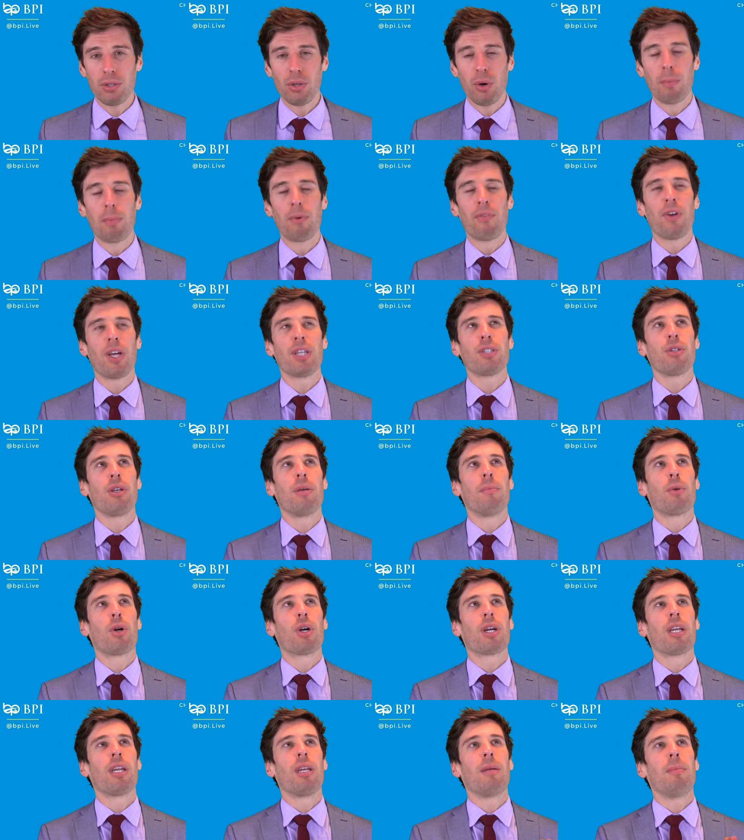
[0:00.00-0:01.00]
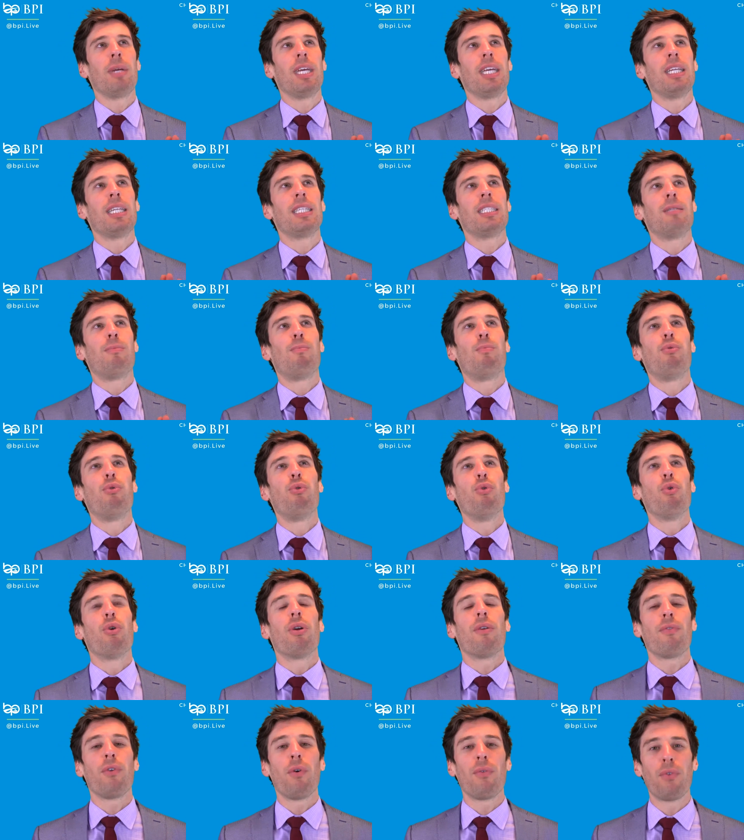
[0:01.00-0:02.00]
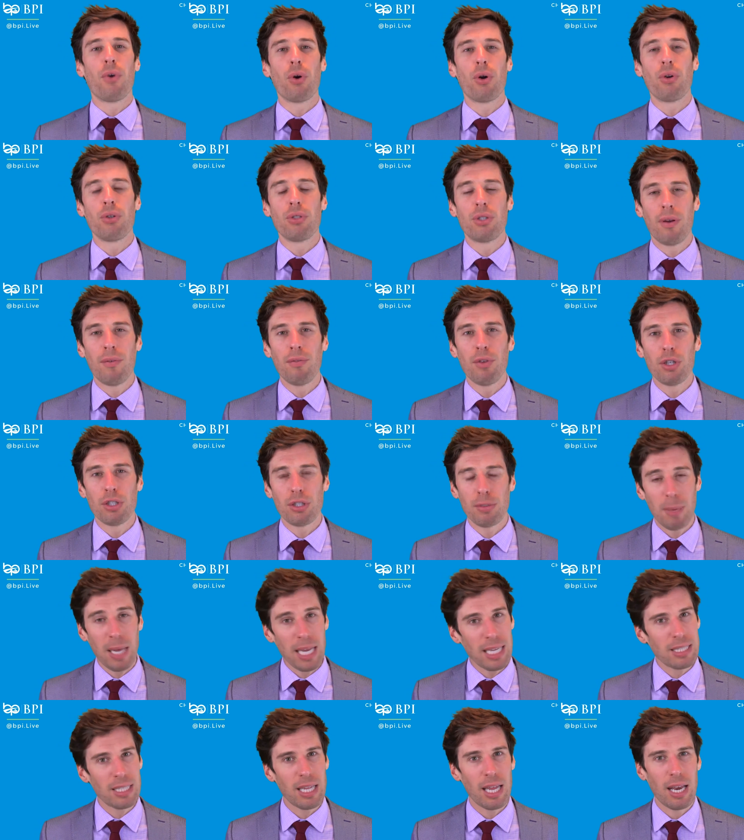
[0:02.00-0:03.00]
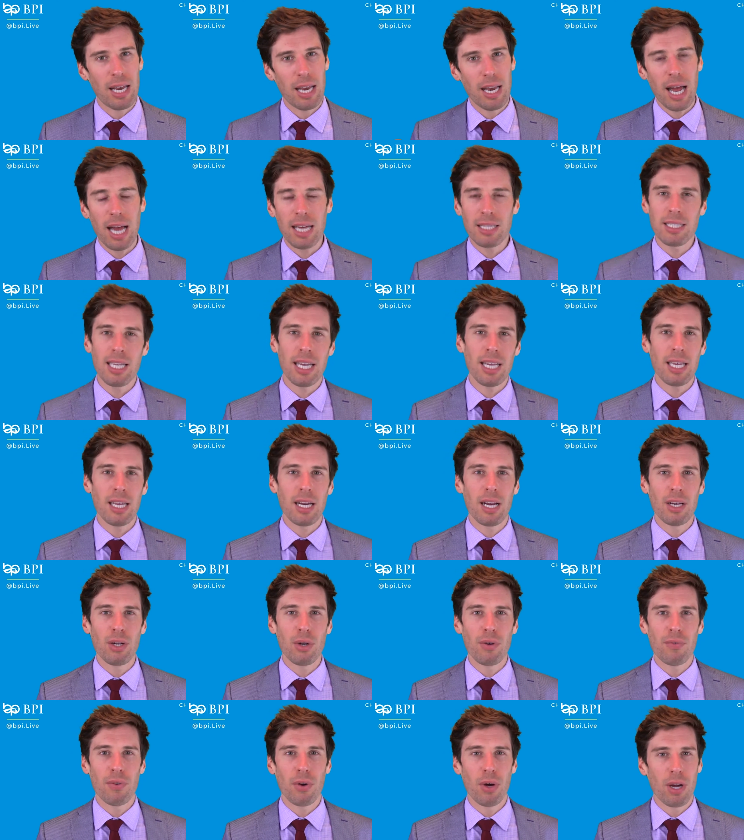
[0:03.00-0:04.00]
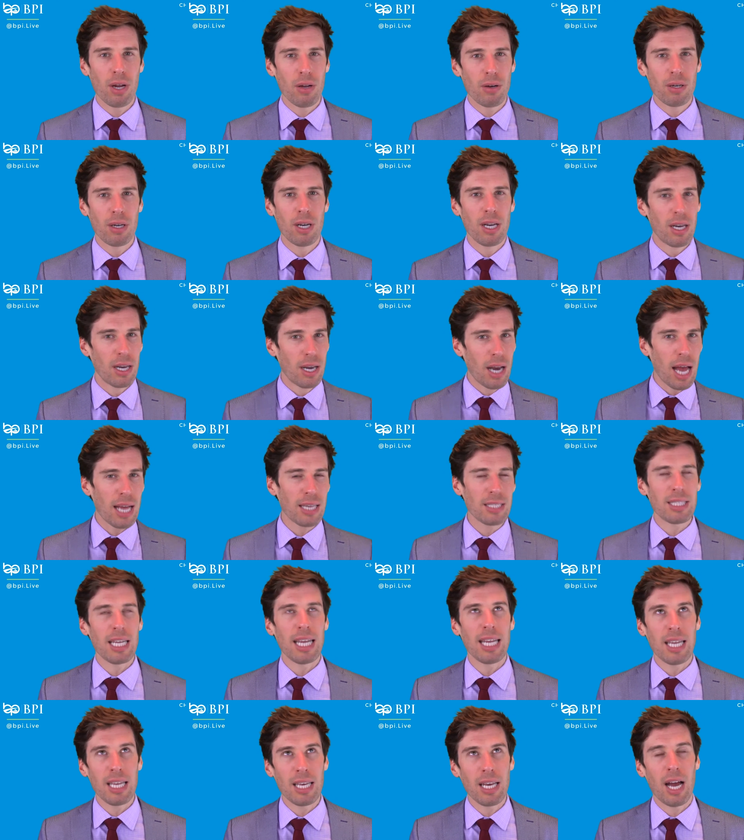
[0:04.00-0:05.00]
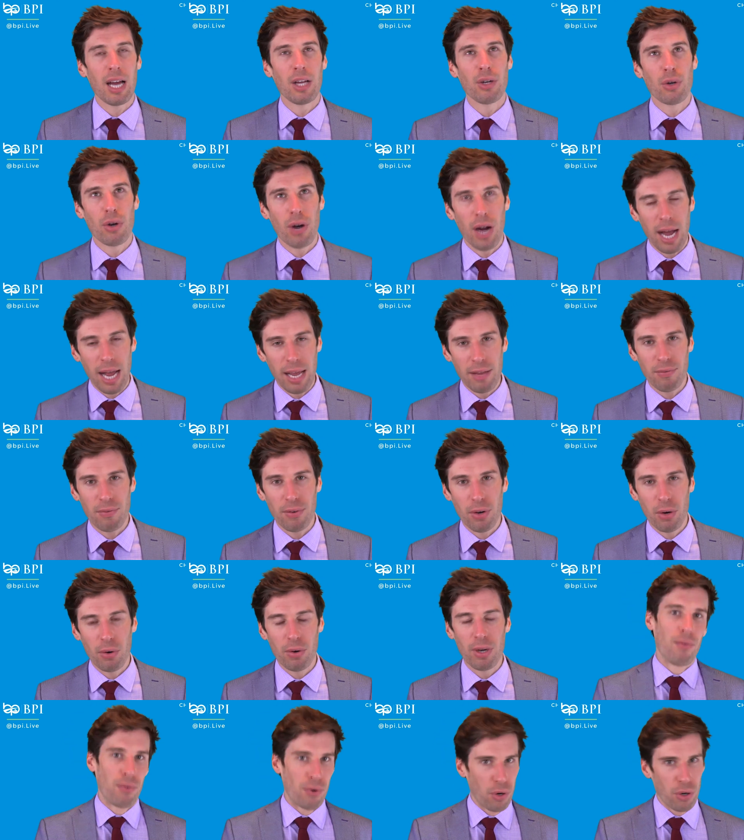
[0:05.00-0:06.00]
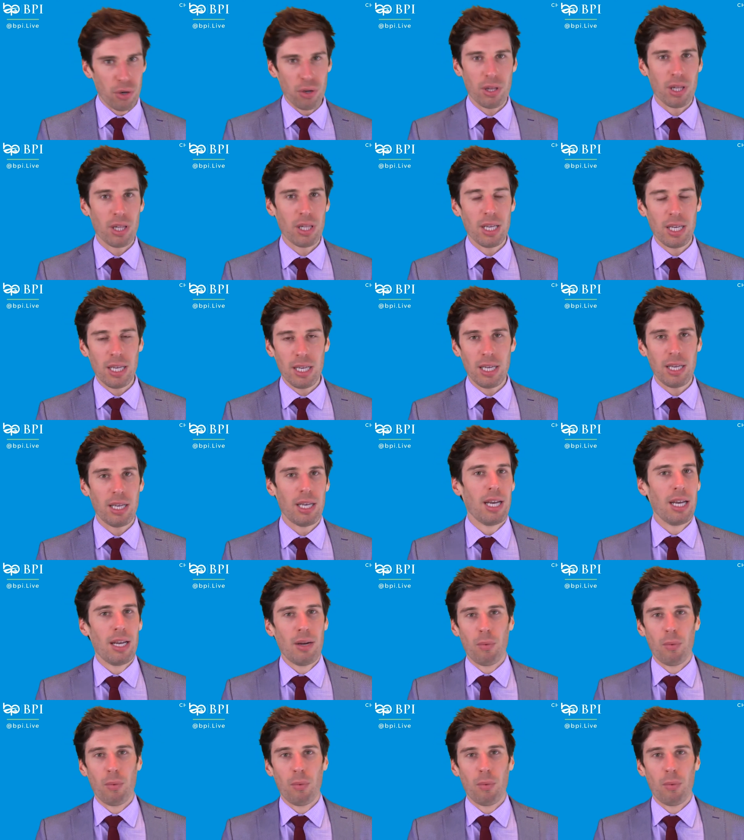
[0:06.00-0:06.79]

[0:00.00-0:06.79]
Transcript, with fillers: So professionally marketed means beautiful photos of your space, not taken on your phone, not taken on your iPhone, vertically,